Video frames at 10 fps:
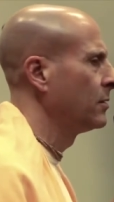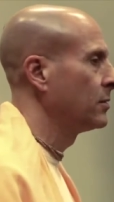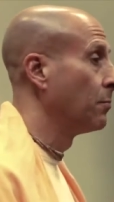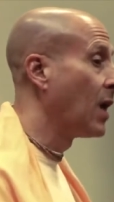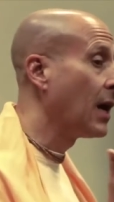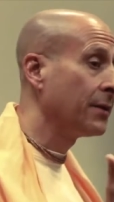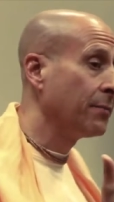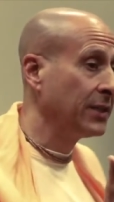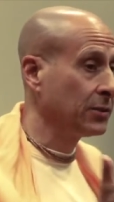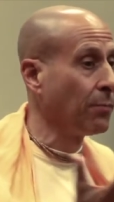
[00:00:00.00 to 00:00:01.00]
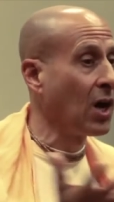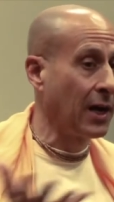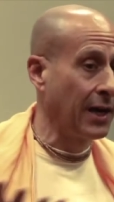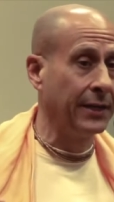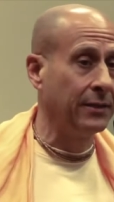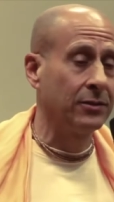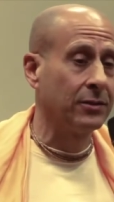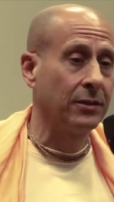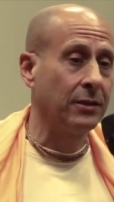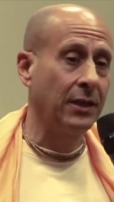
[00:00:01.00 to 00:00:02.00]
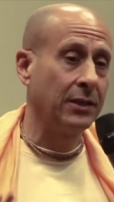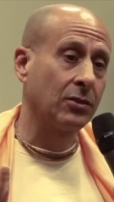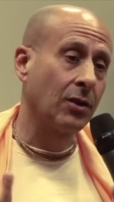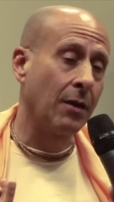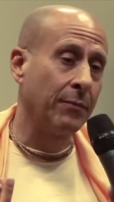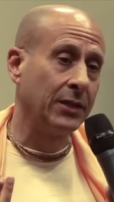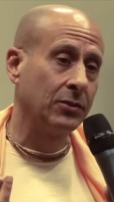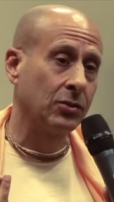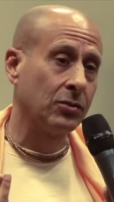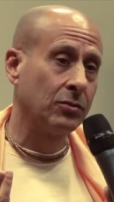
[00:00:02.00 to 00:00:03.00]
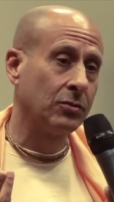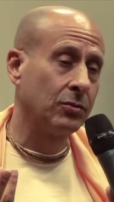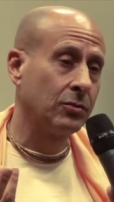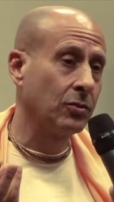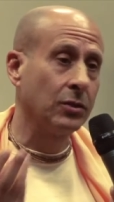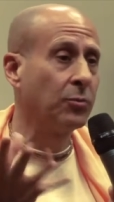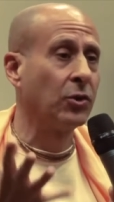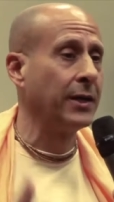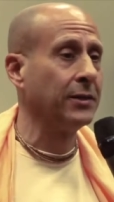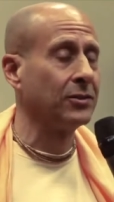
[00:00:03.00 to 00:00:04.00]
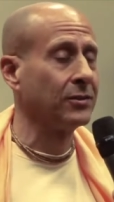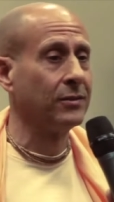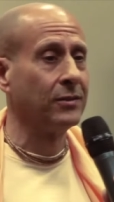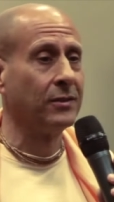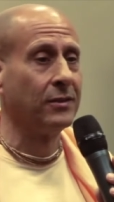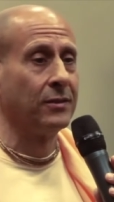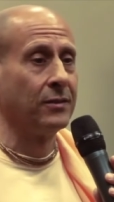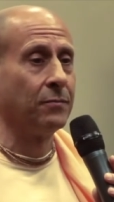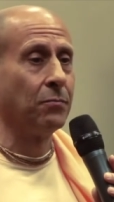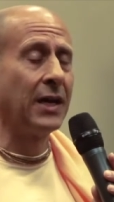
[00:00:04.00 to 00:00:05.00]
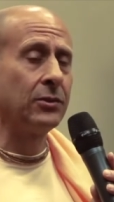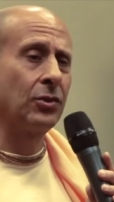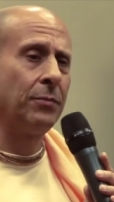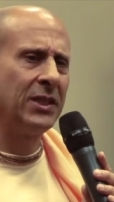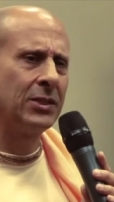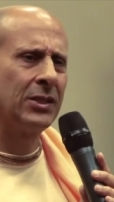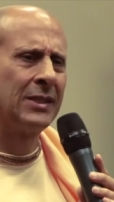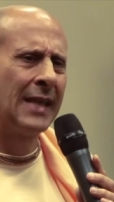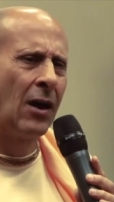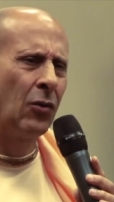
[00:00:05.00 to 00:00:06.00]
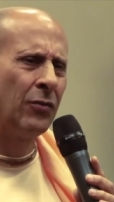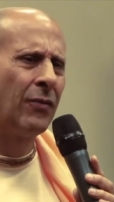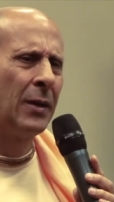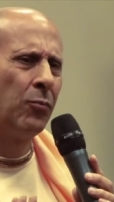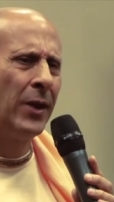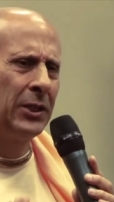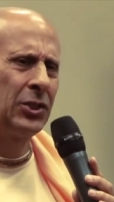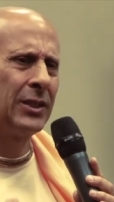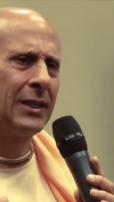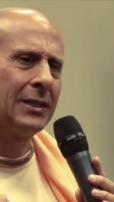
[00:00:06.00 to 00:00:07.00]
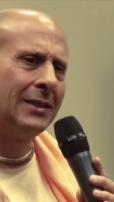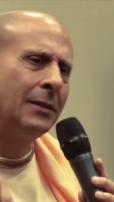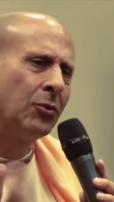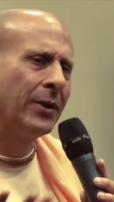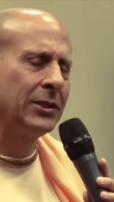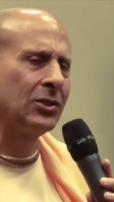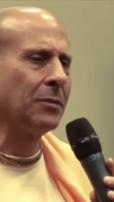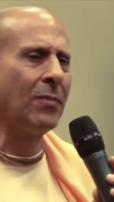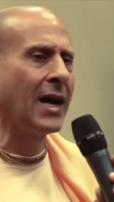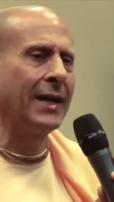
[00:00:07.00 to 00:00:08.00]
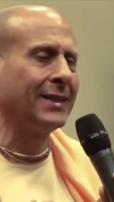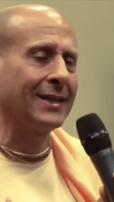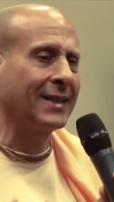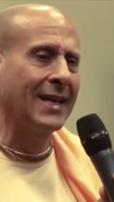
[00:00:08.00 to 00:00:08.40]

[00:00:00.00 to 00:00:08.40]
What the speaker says: The man means mind, and tra means to liberate. Mantra means a sound vibration that liberates the mind, that